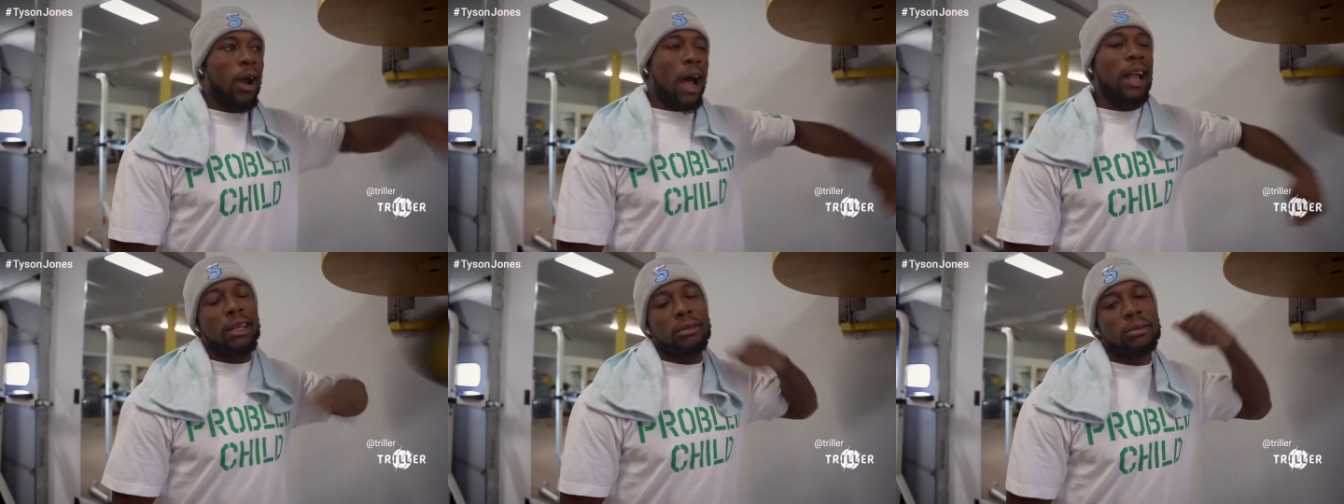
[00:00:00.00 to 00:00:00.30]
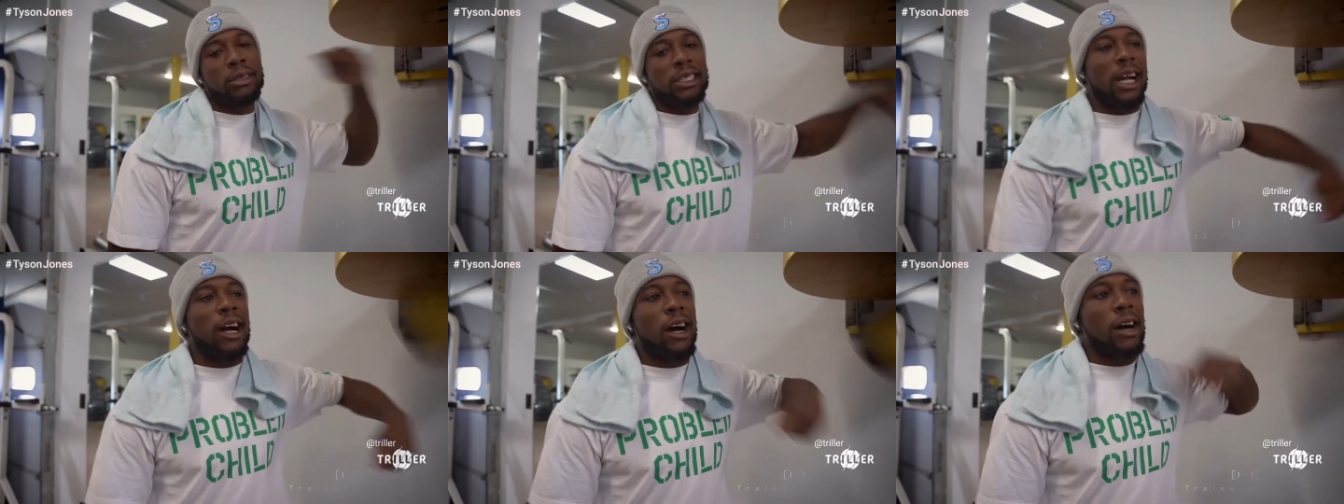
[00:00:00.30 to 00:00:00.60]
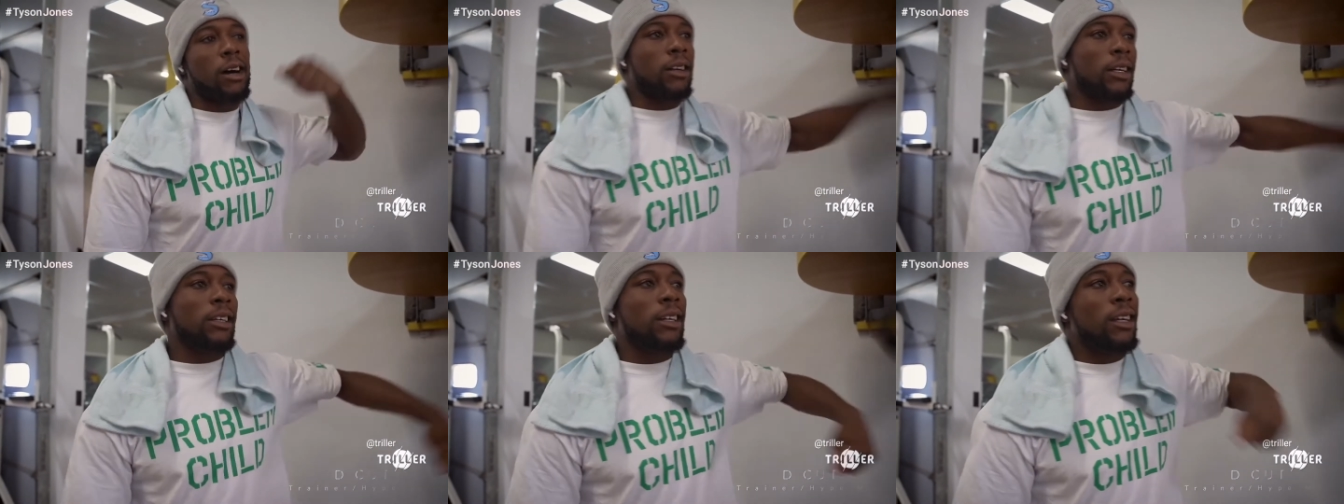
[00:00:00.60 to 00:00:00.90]
them,
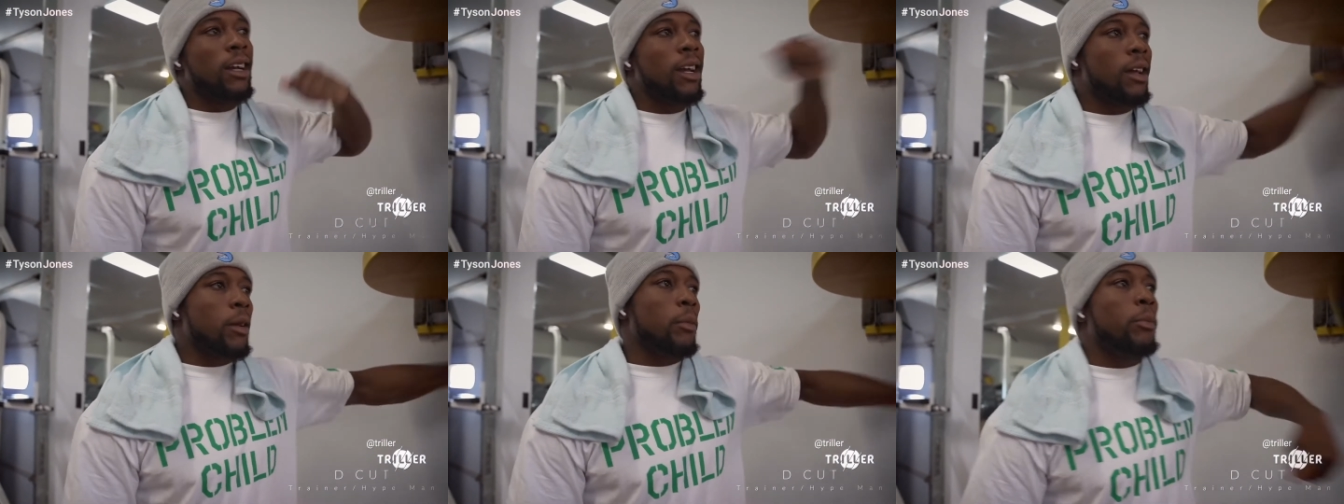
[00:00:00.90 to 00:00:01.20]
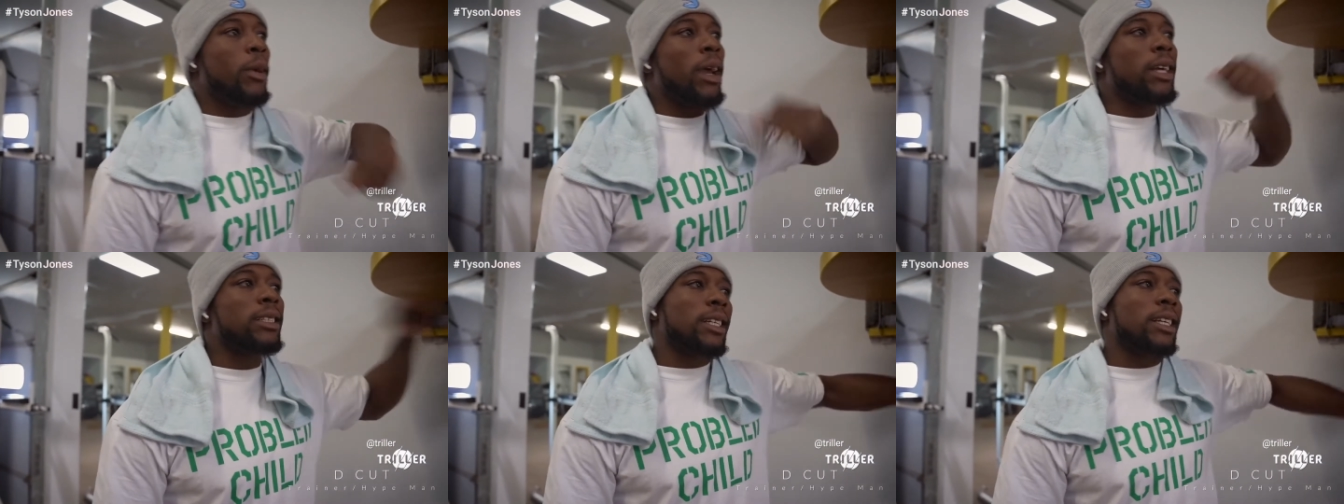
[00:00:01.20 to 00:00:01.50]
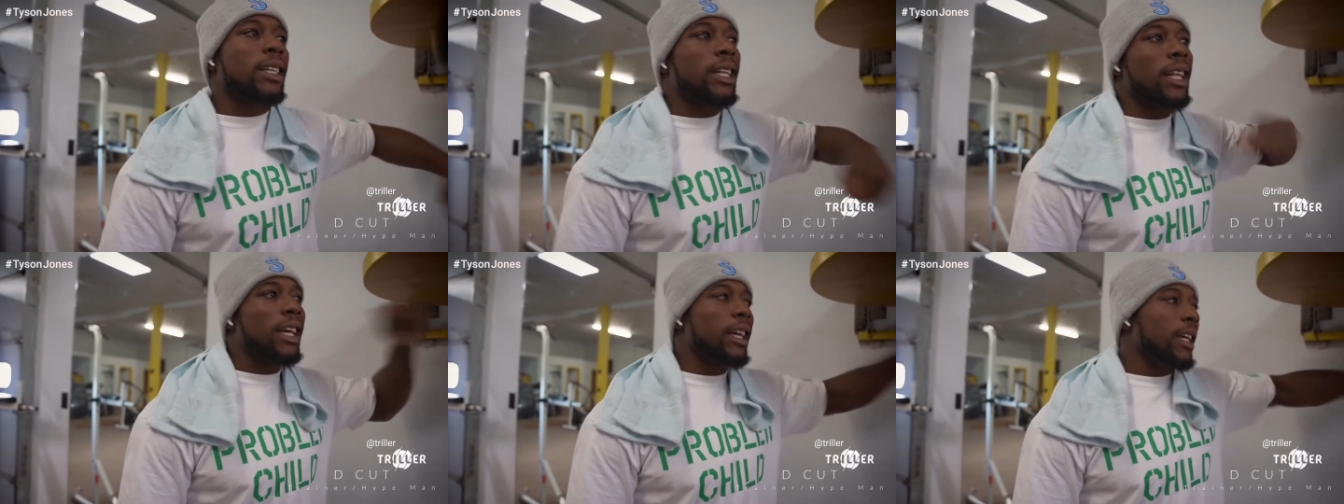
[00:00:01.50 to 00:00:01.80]
child.
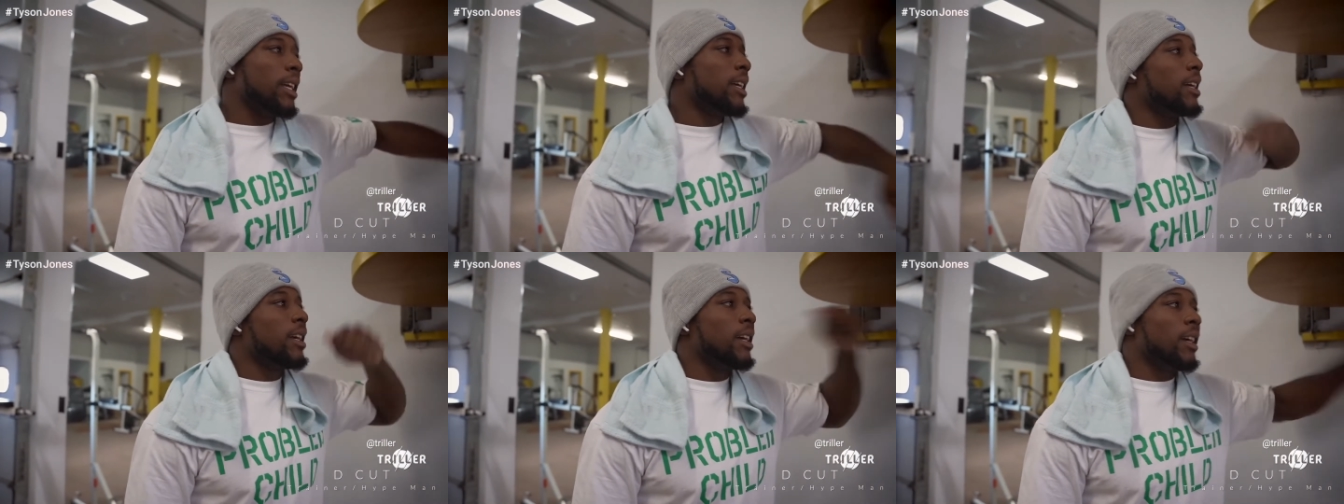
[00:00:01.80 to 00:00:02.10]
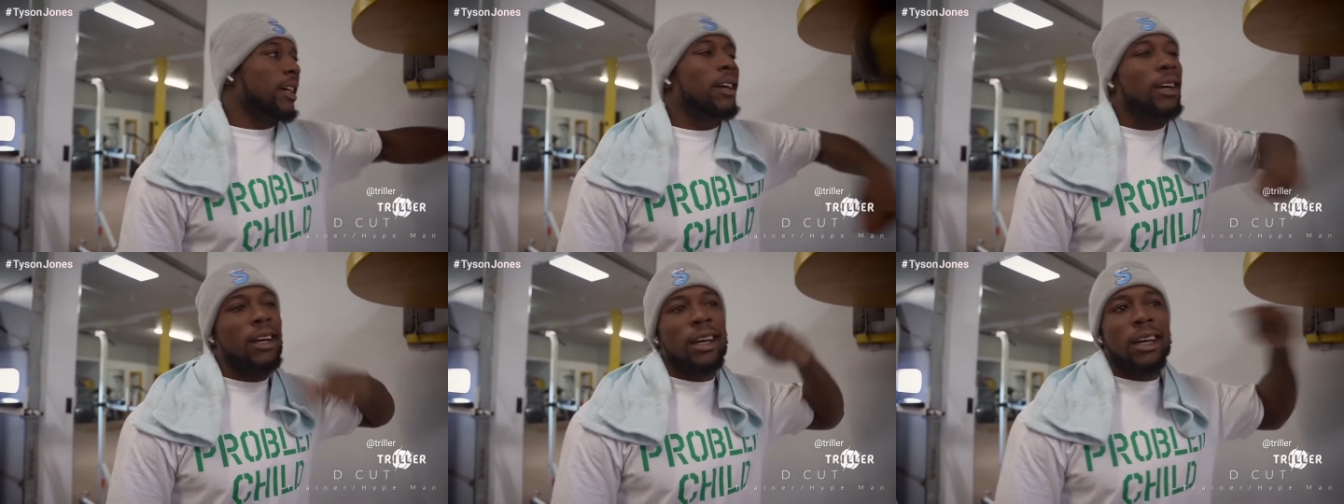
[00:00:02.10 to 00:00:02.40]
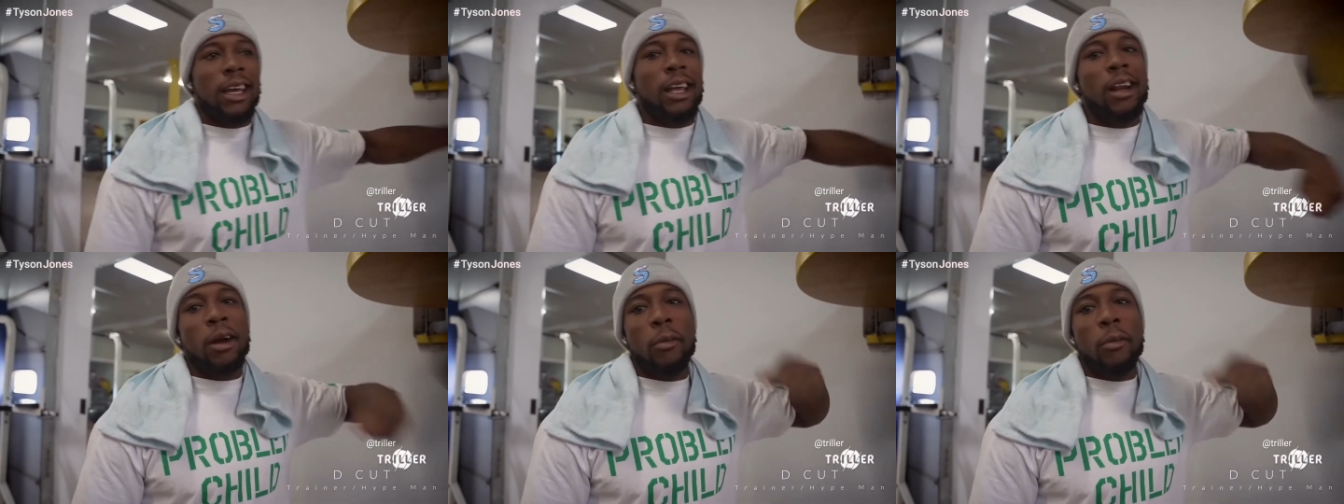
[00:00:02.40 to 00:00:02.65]
Basically, it